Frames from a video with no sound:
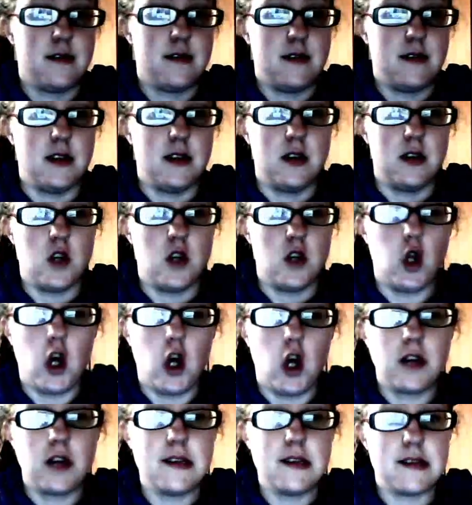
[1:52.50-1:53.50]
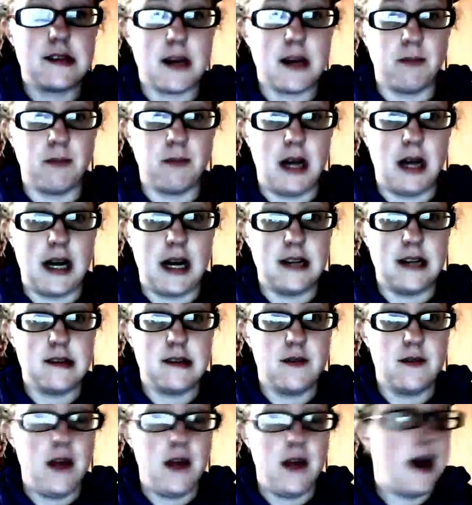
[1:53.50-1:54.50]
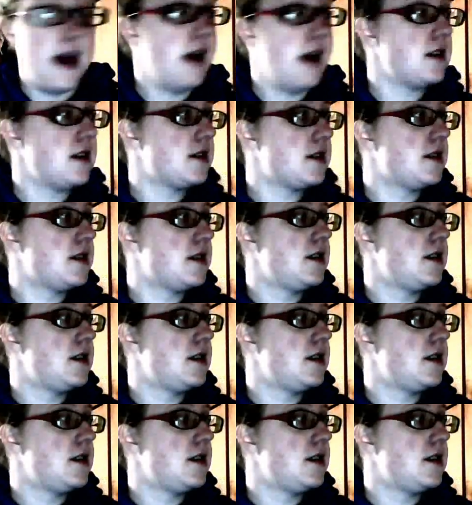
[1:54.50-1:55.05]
And along the same lines of that